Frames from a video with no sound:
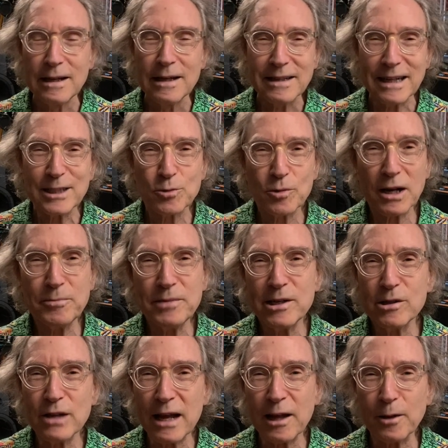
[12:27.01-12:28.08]
that's what I'm
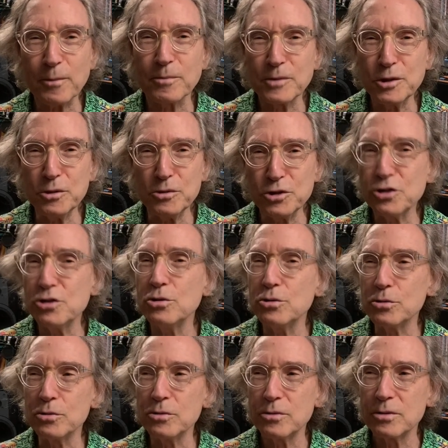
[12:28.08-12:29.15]
here to help you
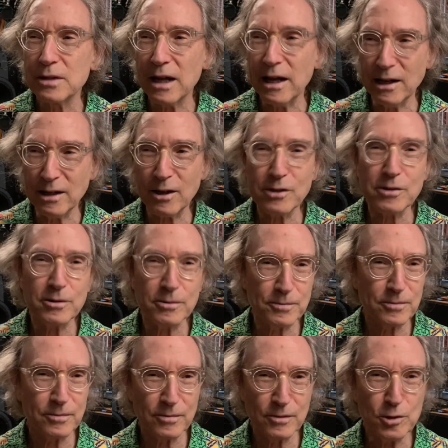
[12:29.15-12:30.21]
do, and other
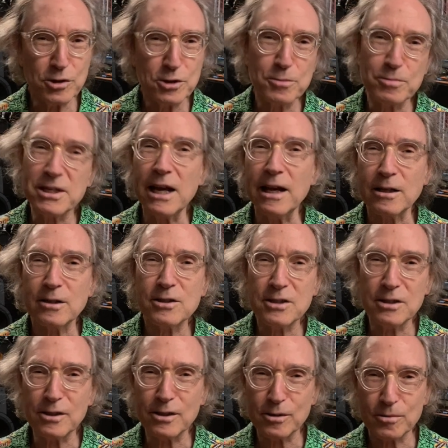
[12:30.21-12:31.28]
YouTube channels
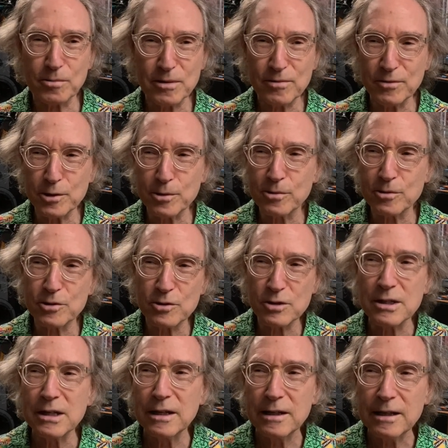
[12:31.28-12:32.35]
and other reviewers
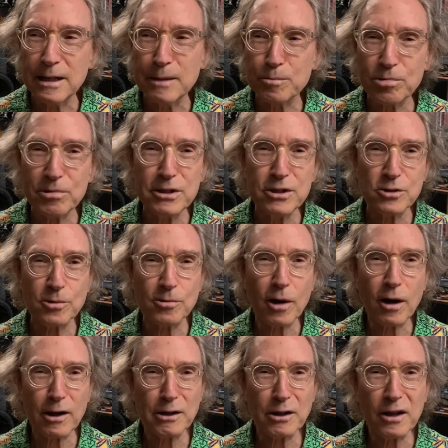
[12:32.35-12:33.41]
in print or
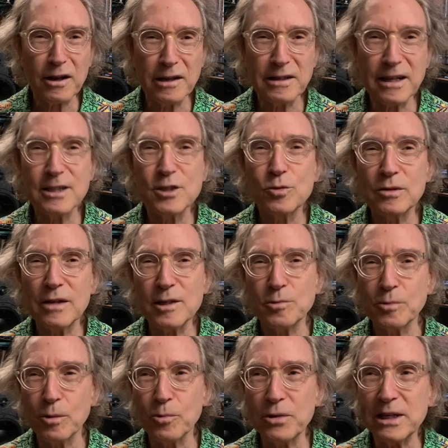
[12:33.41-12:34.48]
online. That's
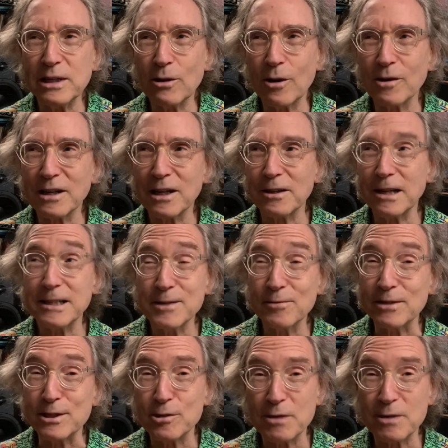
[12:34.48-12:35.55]
what we are
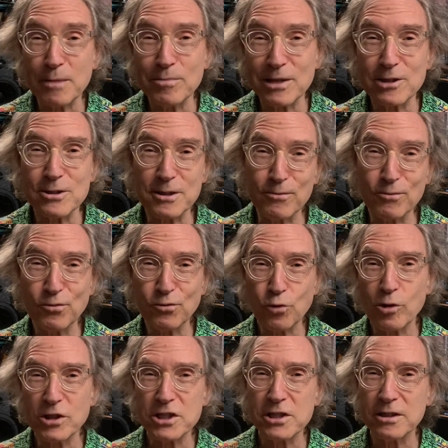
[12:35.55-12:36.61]
collectively doing, because
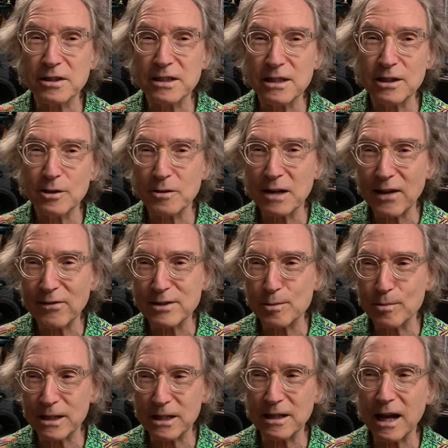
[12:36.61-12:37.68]
unfortunately you don't have as
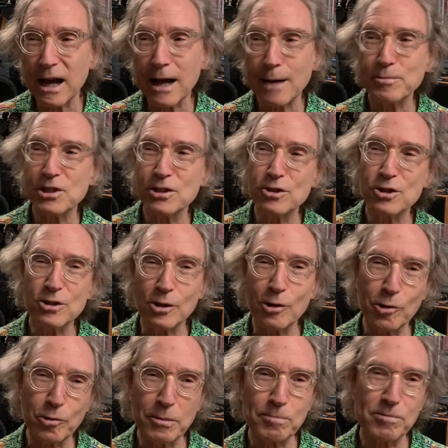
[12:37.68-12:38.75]
many options to go
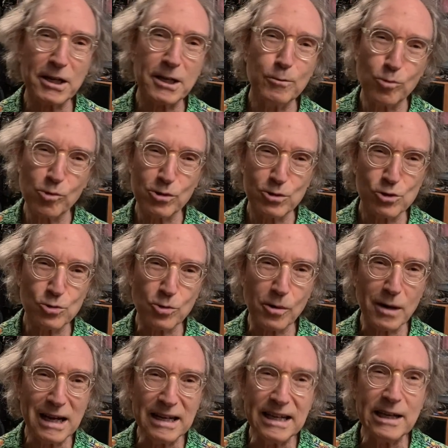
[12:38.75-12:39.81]
to a brick and mortar store
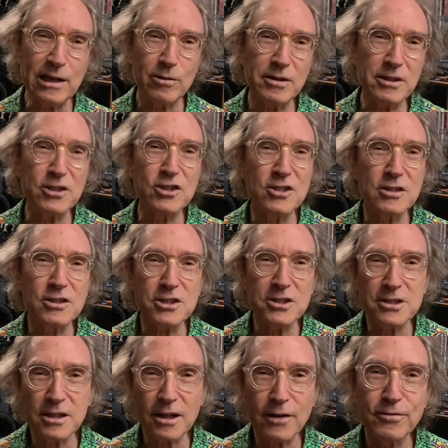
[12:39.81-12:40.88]
and hear this
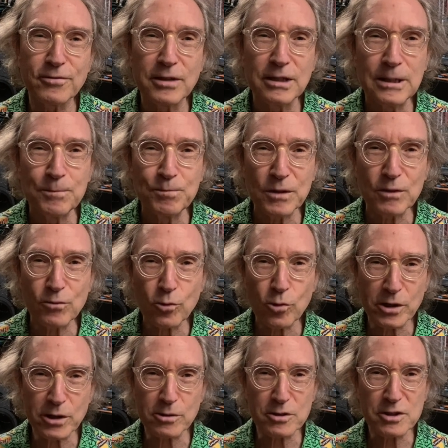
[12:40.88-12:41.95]
stuff for
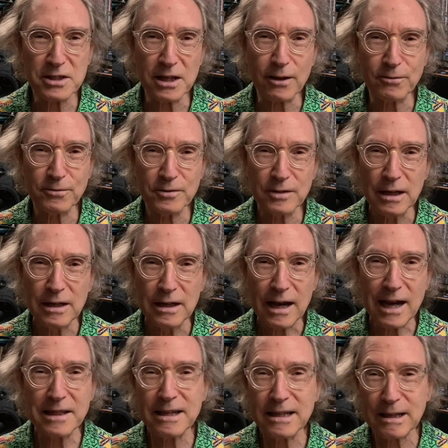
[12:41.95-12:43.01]
yourself.
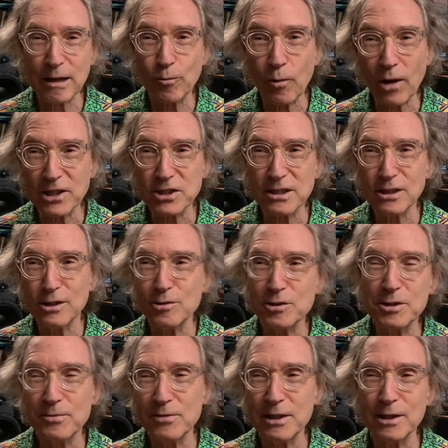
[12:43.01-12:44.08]
I think watching a
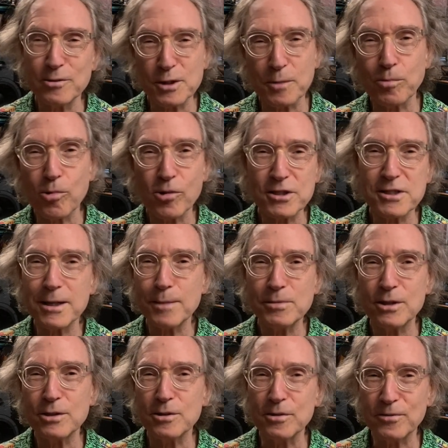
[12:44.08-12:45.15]
YouTube video is a poor
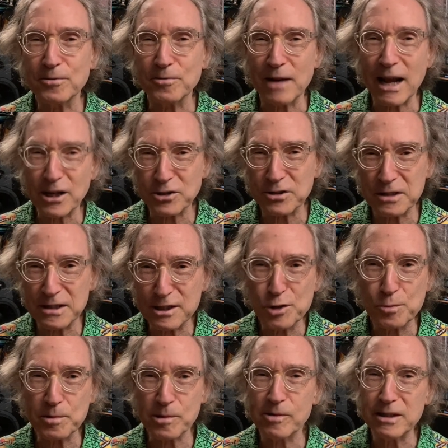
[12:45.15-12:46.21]
substitute for actually
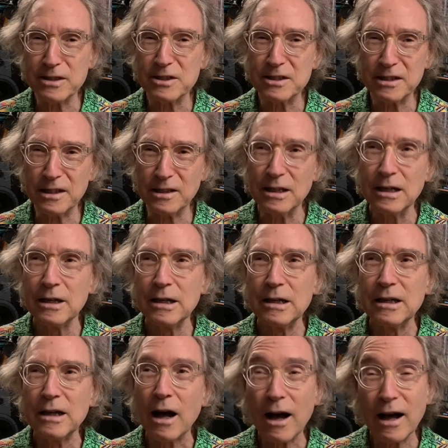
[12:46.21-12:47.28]
experiencing
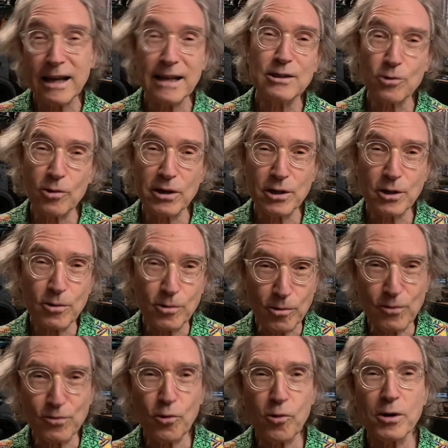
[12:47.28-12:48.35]
high-end audio or
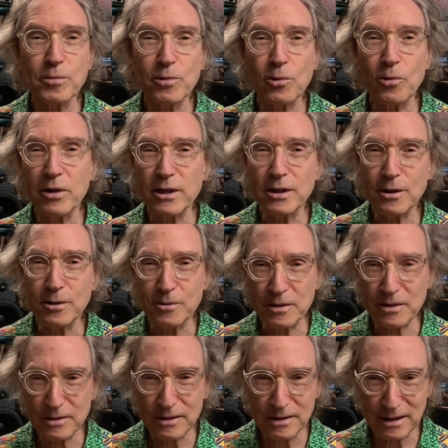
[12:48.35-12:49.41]
affordable audio
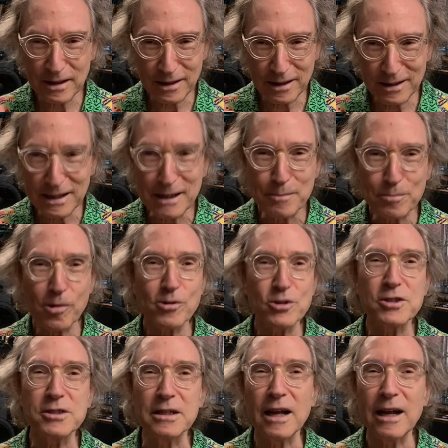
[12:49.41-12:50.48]
in
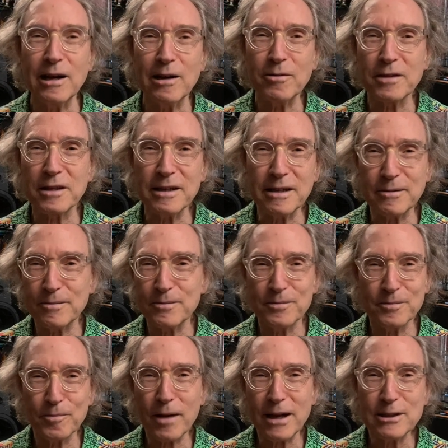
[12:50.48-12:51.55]
person. I don't think
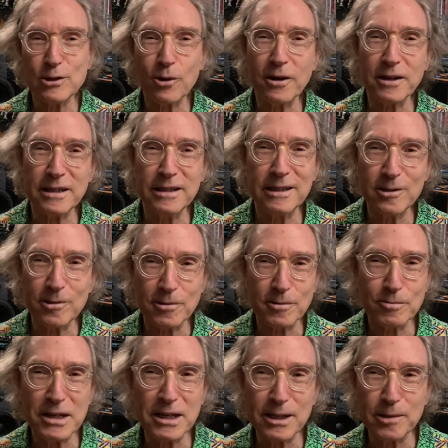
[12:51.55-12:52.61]
my talking or
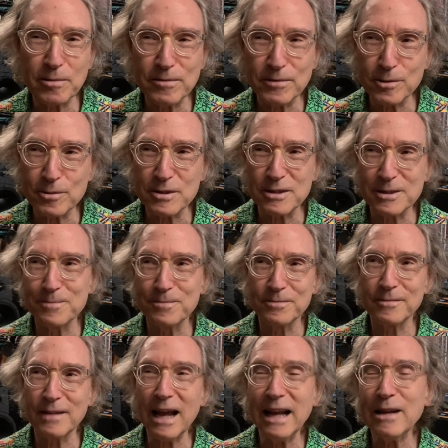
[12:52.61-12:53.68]
reading a review is
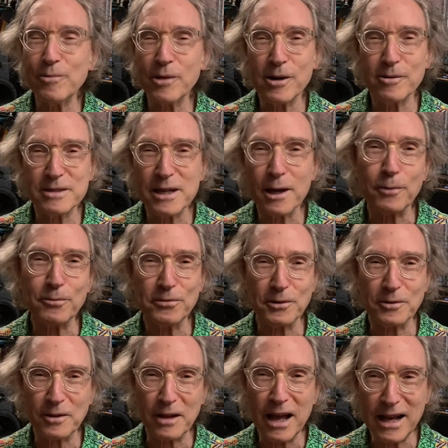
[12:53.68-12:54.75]
anywhere as
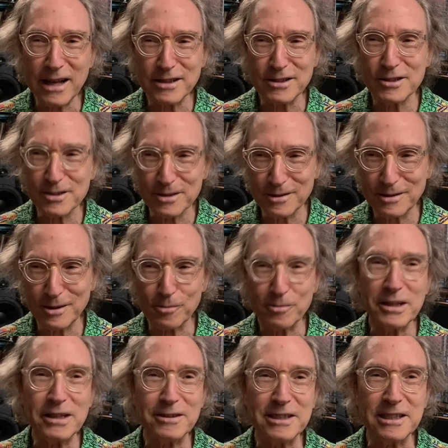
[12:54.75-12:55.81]
helpful as the
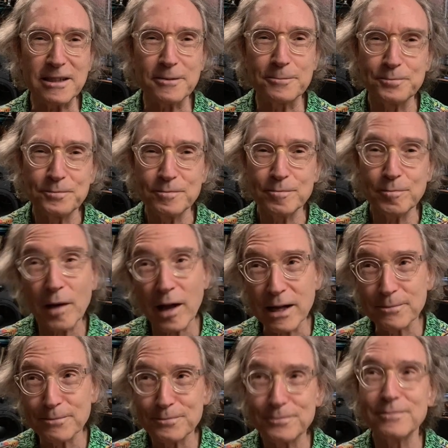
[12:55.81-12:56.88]
real deal. But
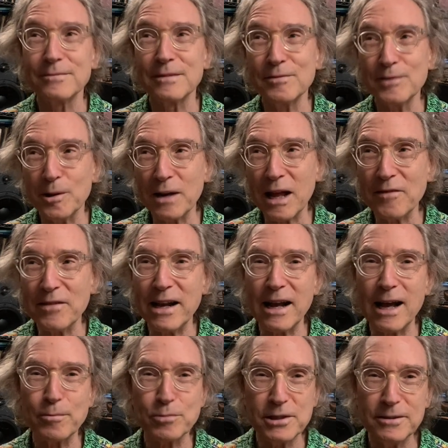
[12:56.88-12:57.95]
if you don't have that
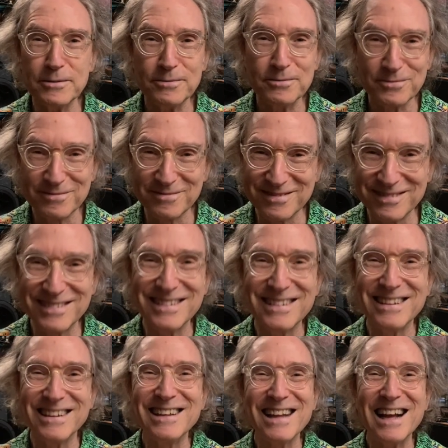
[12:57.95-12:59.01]
option,
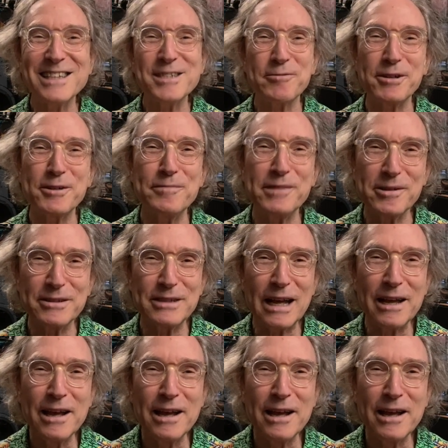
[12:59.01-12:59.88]
that's what I'm here to